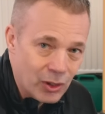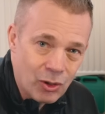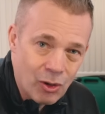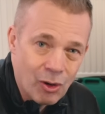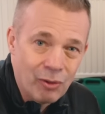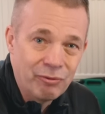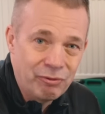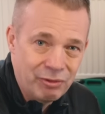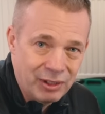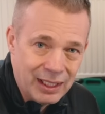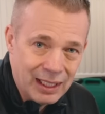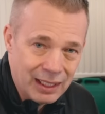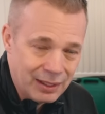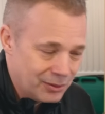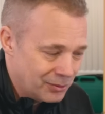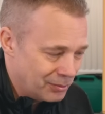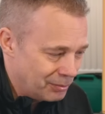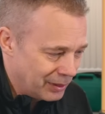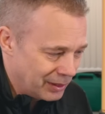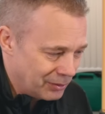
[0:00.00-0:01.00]

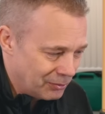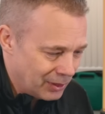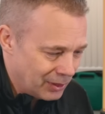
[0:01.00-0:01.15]
confident when